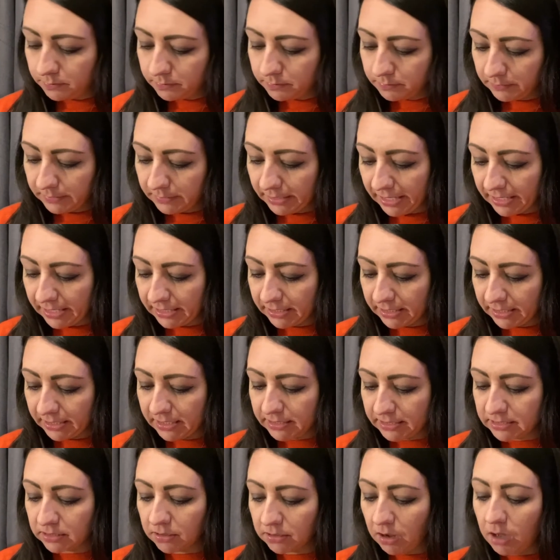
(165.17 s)
like it.
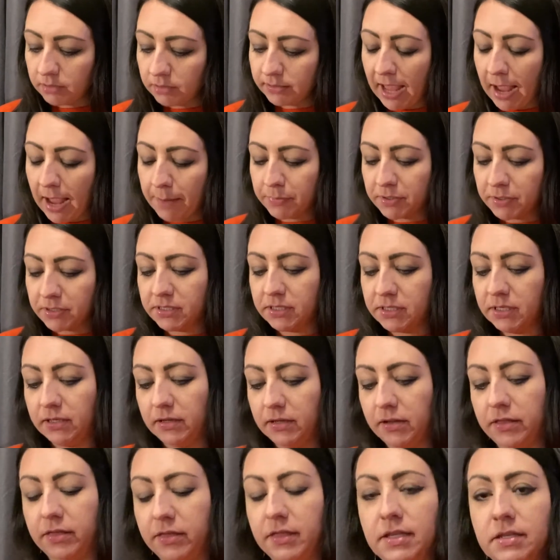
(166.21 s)
It's called Emerson
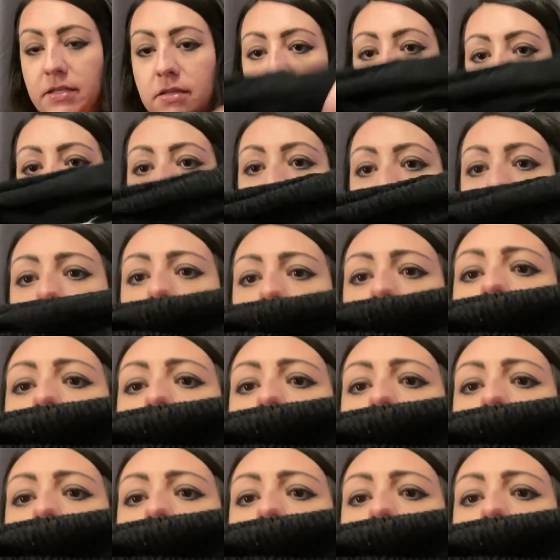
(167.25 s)
Thistle.